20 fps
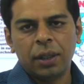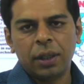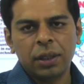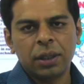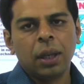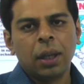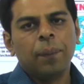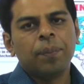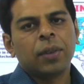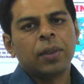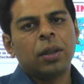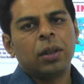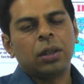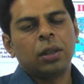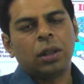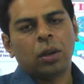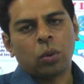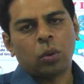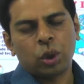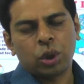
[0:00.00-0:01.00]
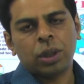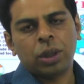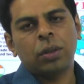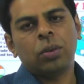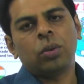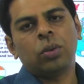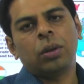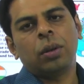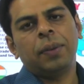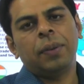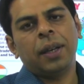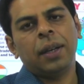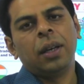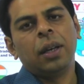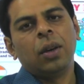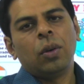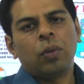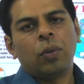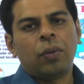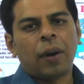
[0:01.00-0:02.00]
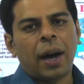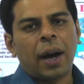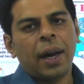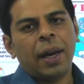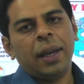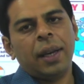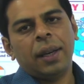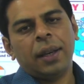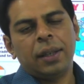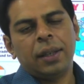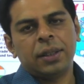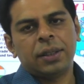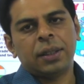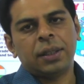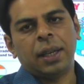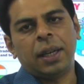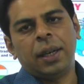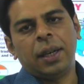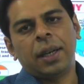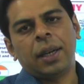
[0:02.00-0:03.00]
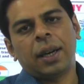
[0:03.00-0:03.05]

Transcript: The question could be, why is India's